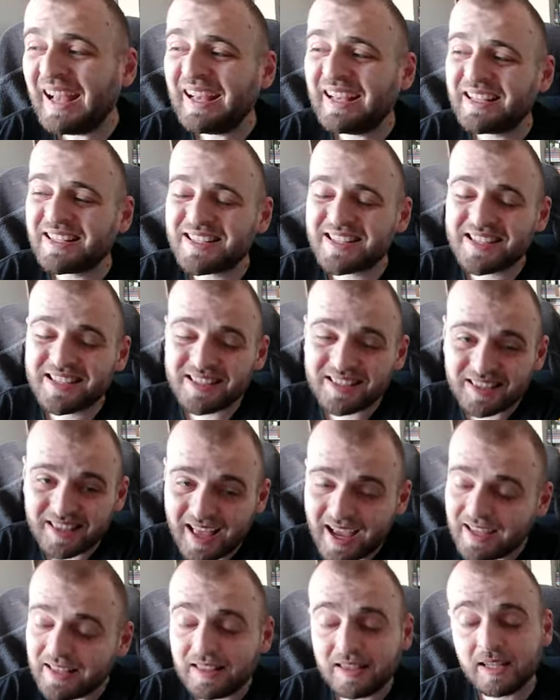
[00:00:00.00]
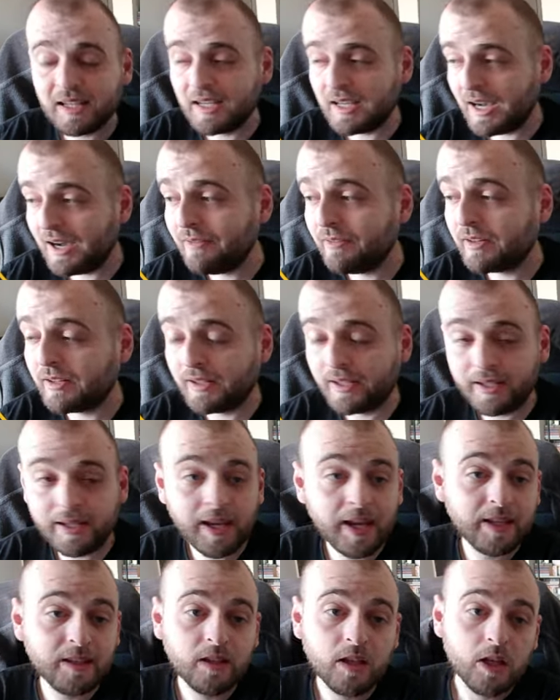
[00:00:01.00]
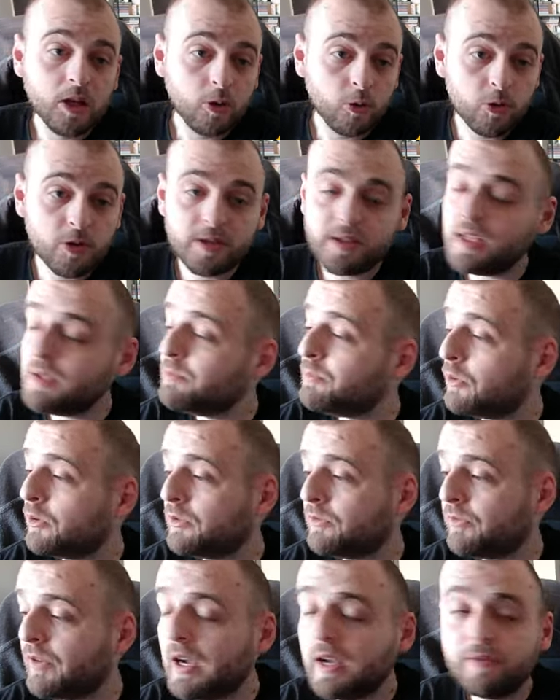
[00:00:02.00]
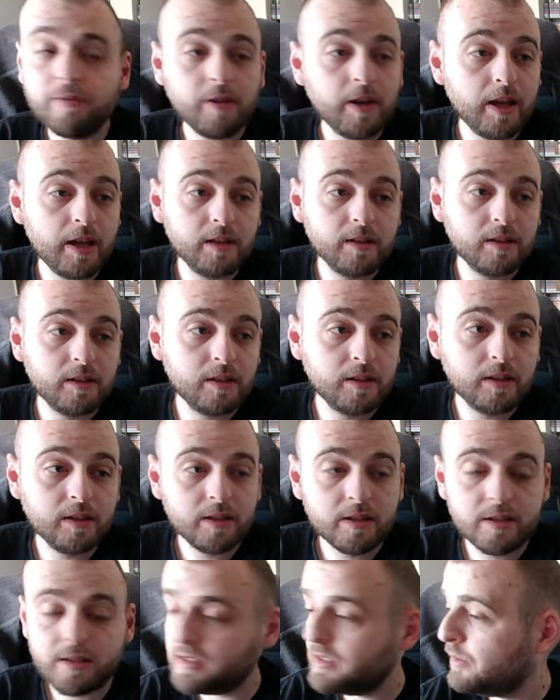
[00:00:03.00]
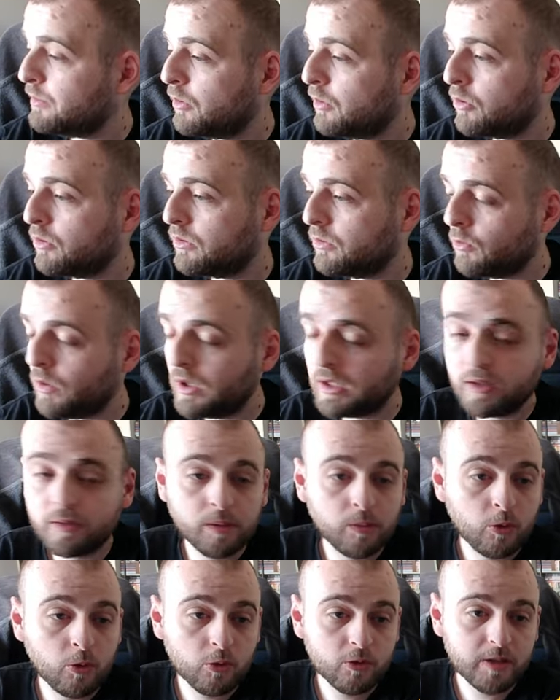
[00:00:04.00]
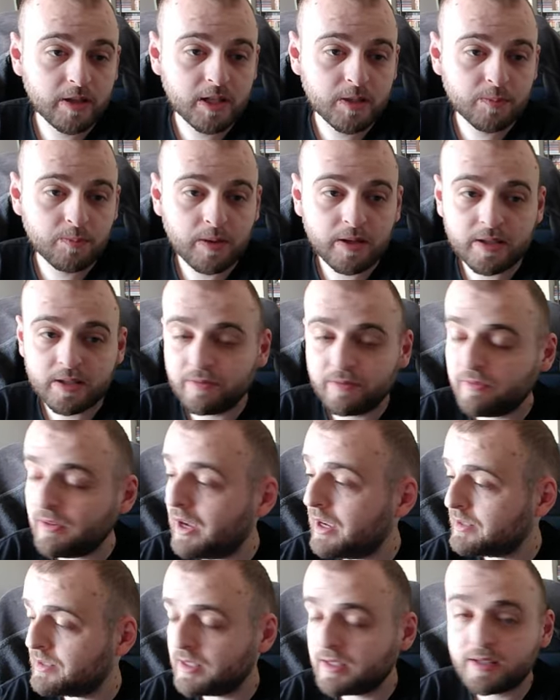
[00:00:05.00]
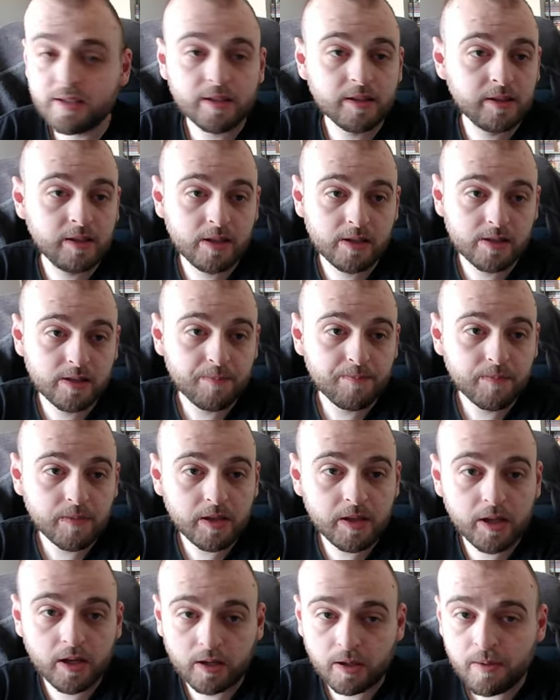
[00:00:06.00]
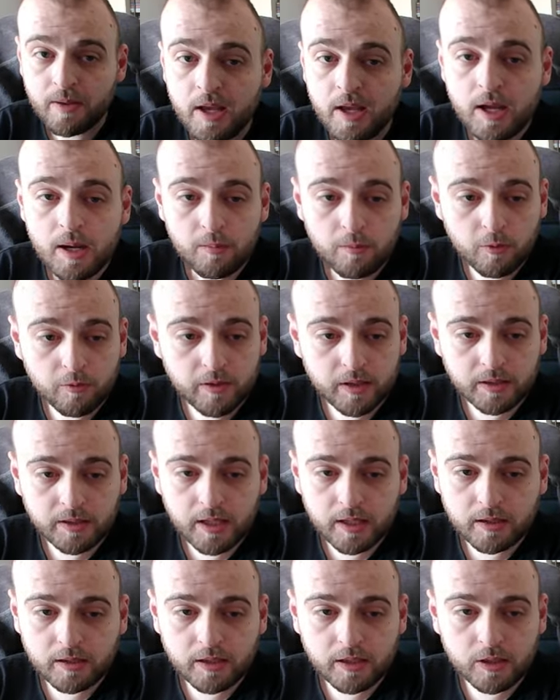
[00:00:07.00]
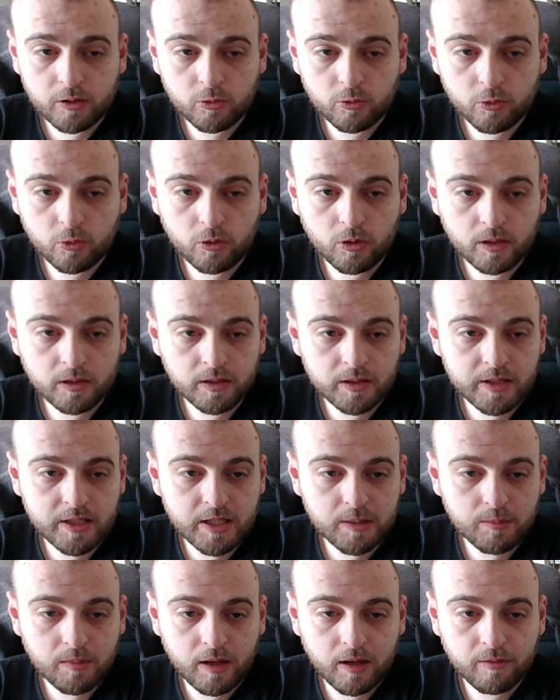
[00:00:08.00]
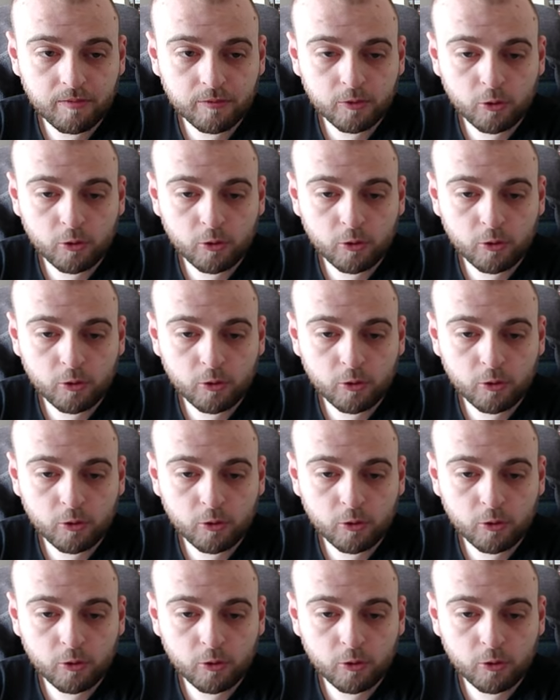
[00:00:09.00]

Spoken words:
slightly cover Kane, who is 10.5 and is one of the most expensive assets this year. Moving then into the team of